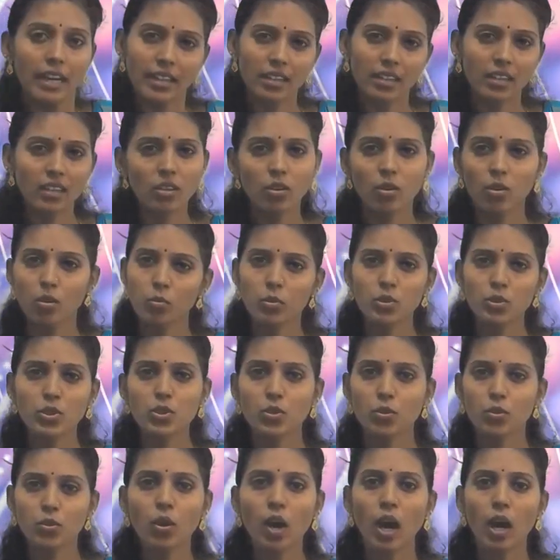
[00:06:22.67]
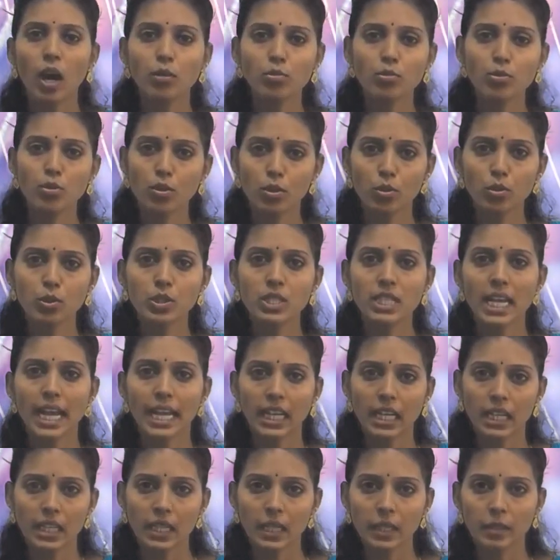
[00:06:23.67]
Angle, almost you know how to use
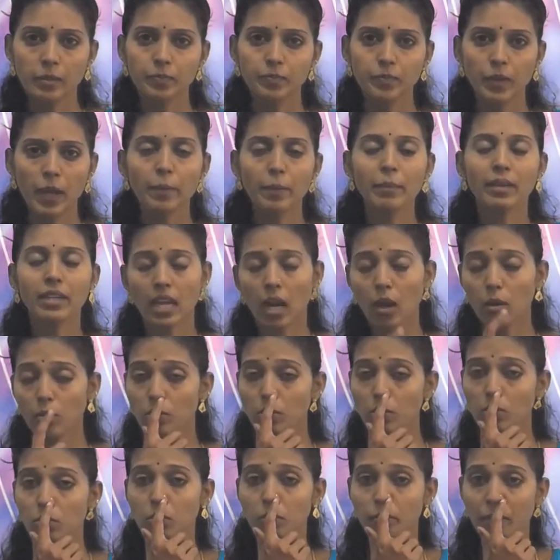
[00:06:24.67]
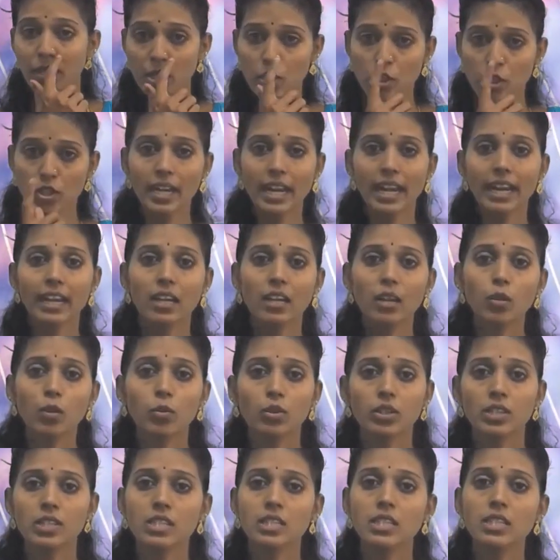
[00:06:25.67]
angle. How to measure angle.
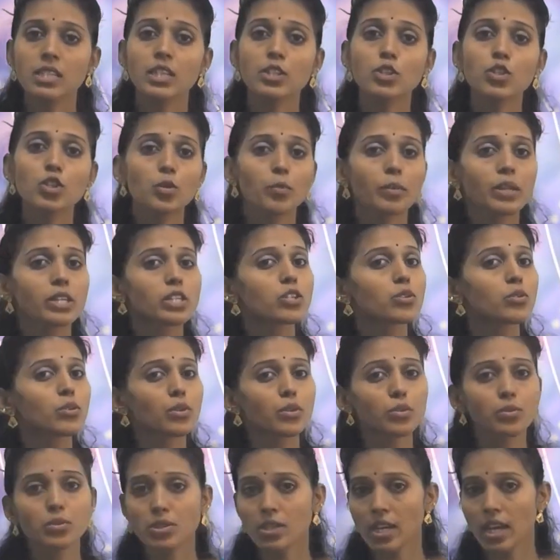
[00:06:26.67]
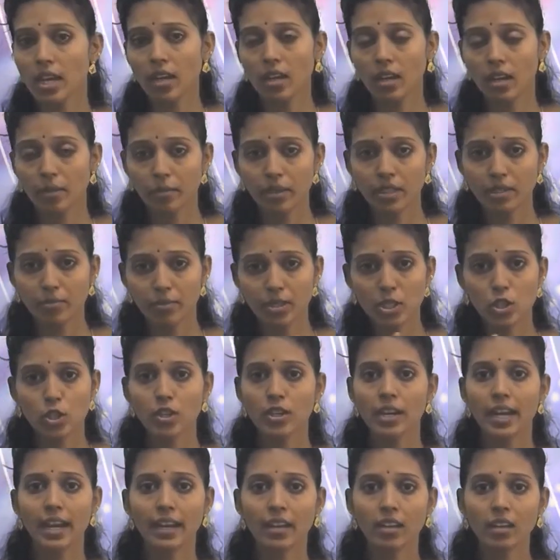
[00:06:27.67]
What is the instrument to use?
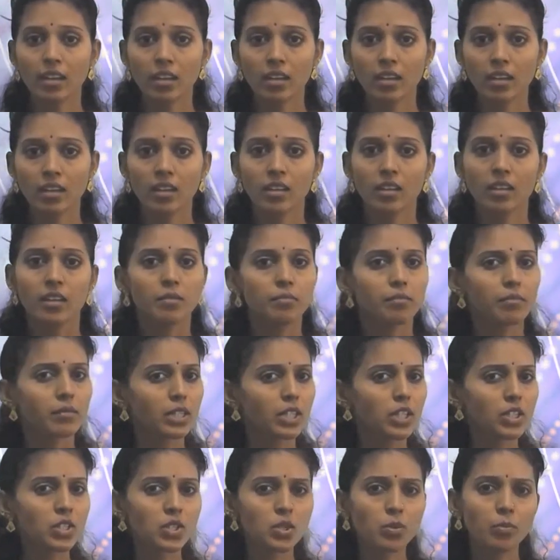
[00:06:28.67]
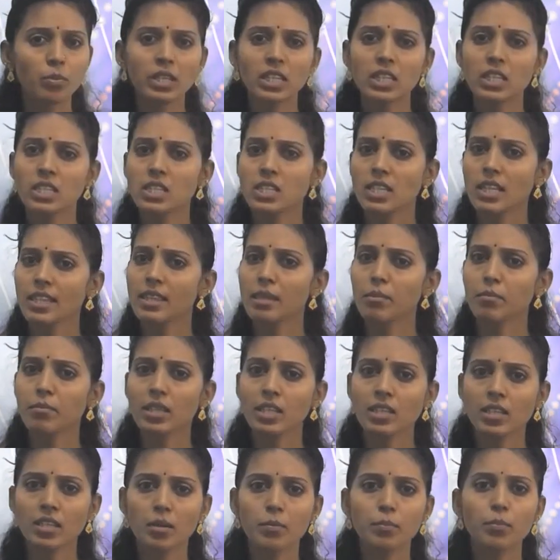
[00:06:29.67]
Measure angle. The instrument is nothing
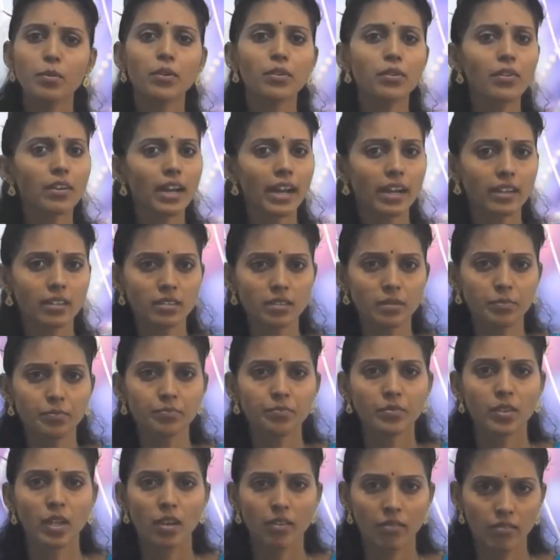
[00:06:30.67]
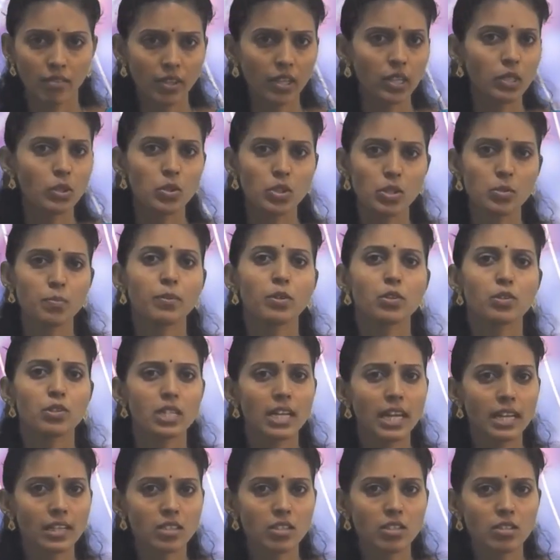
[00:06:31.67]
but a protractor. We'll use
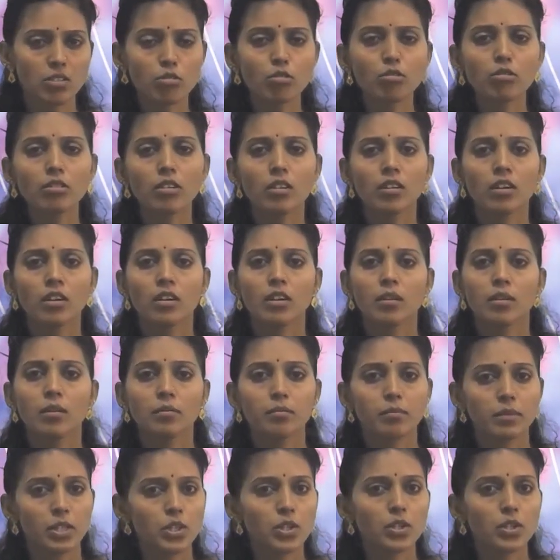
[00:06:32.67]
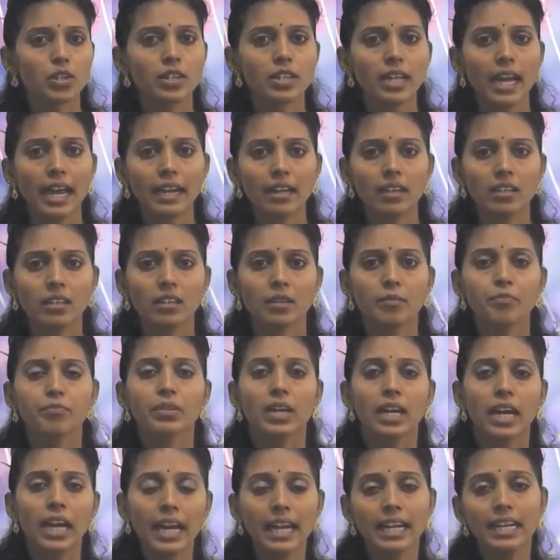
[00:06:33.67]
protractor to measure the angle.
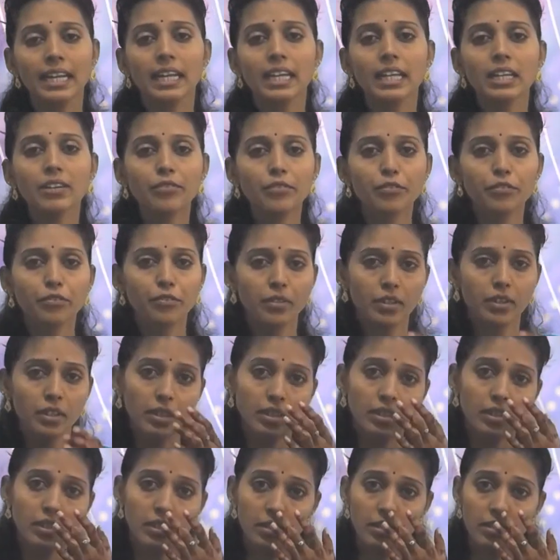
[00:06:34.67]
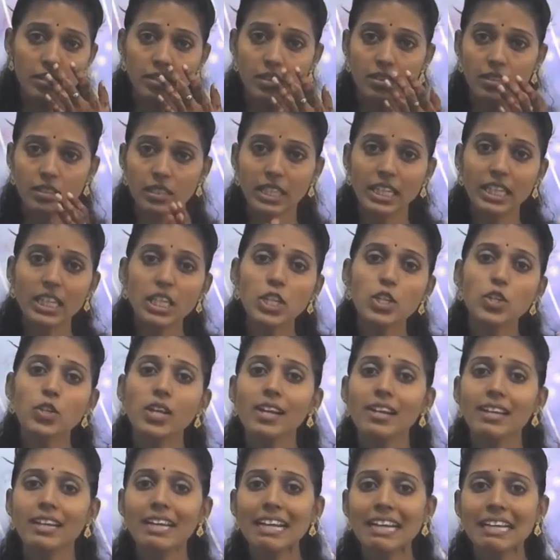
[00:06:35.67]
And if the
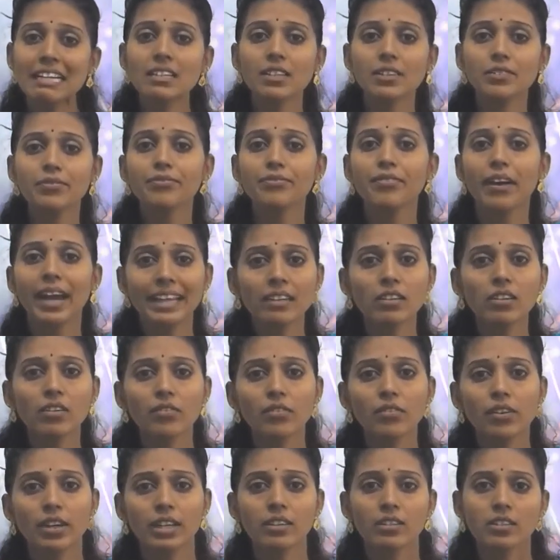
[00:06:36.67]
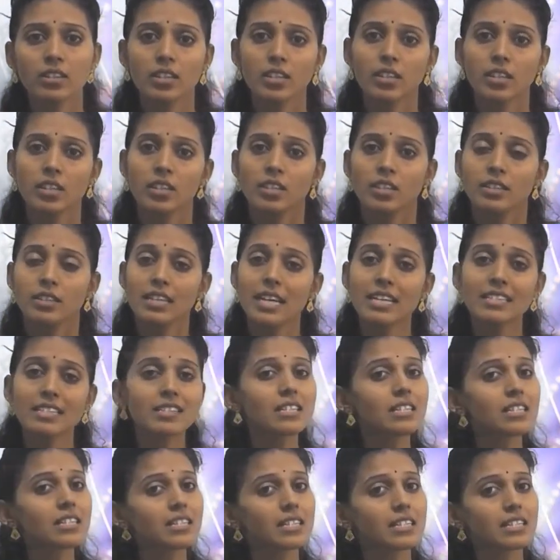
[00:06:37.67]
initial ray and final ray
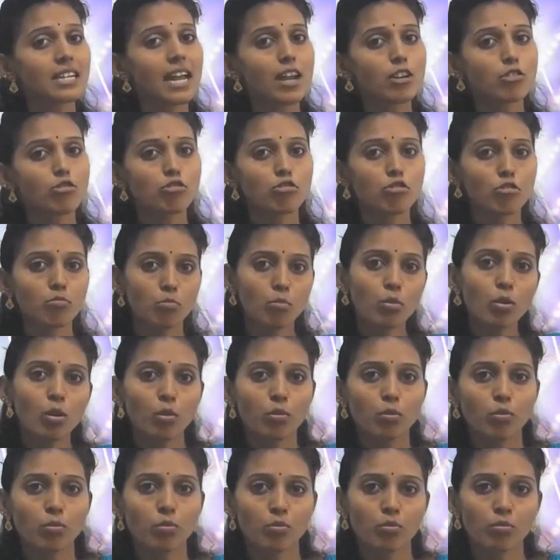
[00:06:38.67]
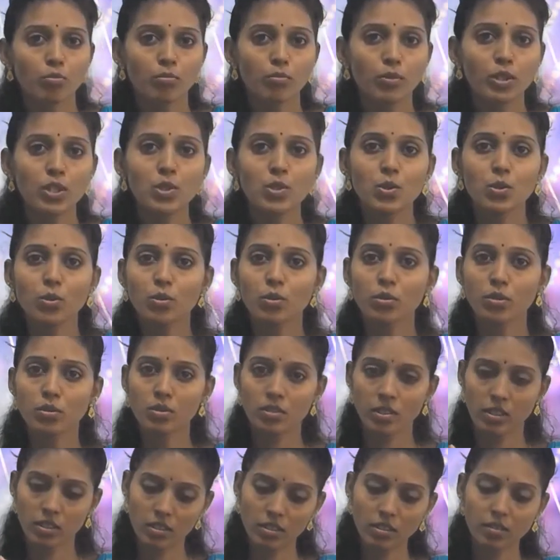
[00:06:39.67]
doesn't start to move,
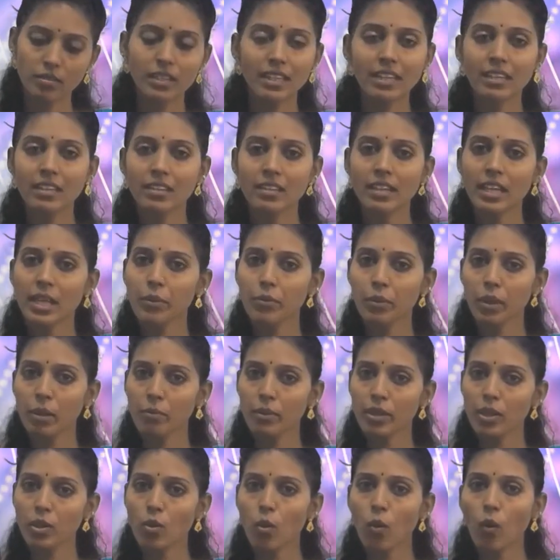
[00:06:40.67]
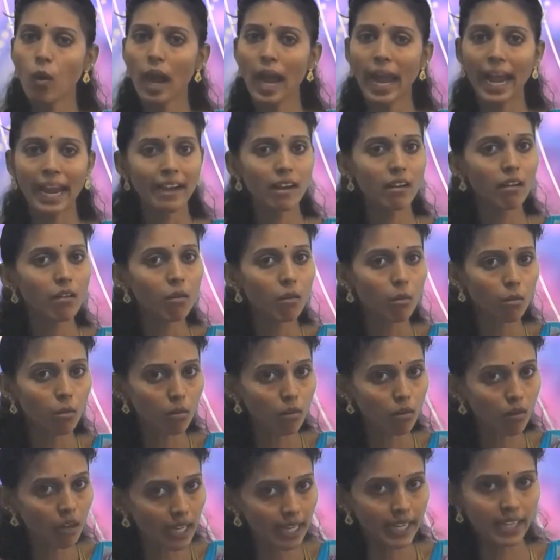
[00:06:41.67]
then there will be no angle
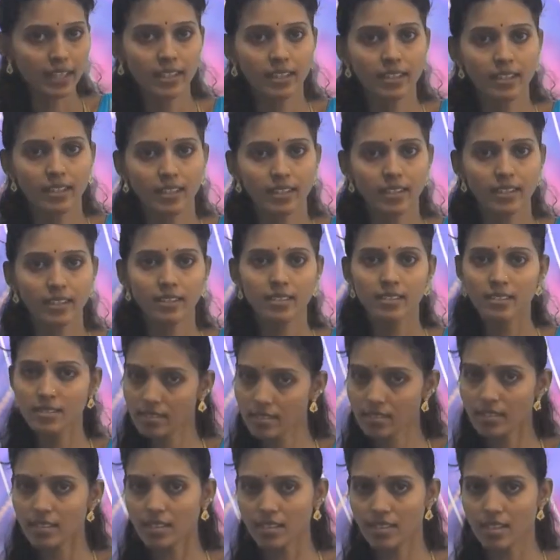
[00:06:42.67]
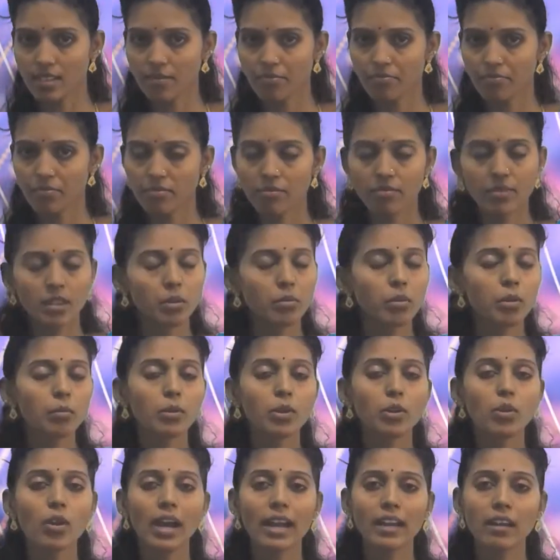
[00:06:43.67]
only. Isn't it? There will
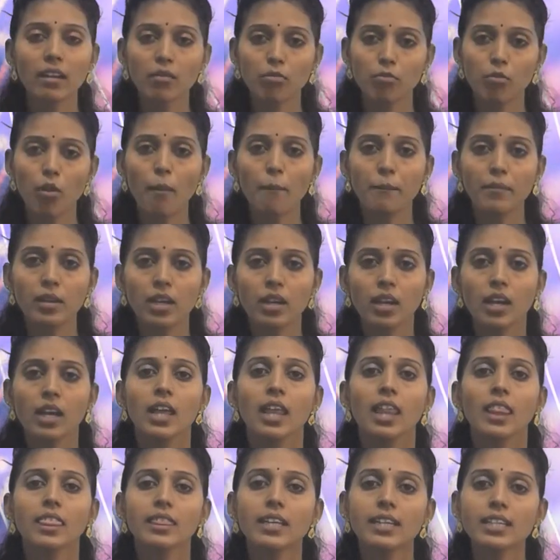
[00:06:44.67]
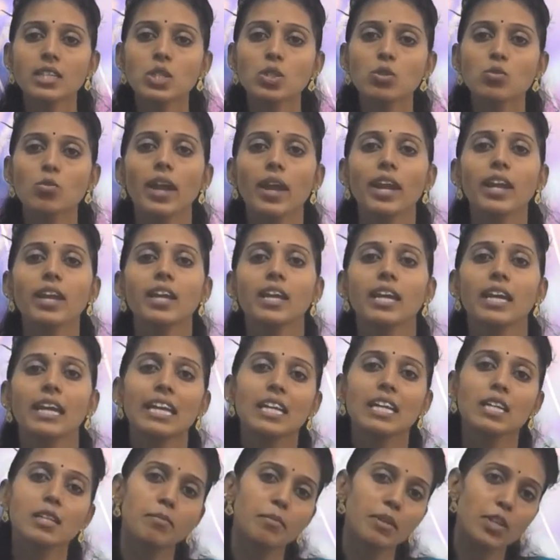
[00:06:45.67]
be no angle formed. That's why
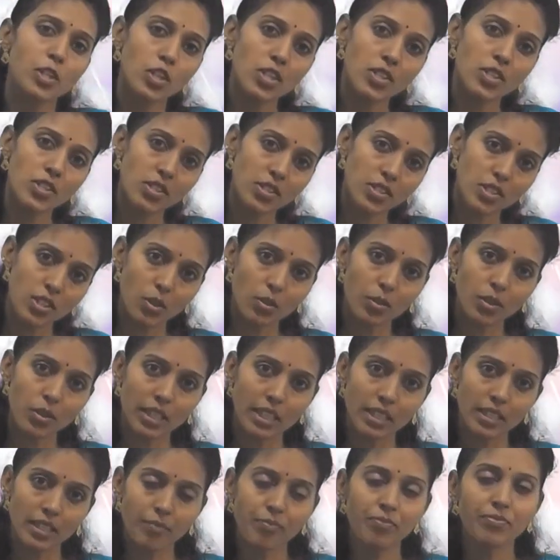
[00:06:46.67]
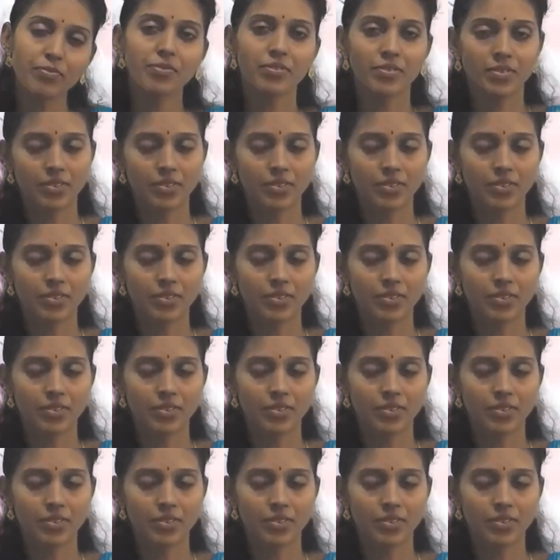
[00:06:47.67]
it measures 0 degree.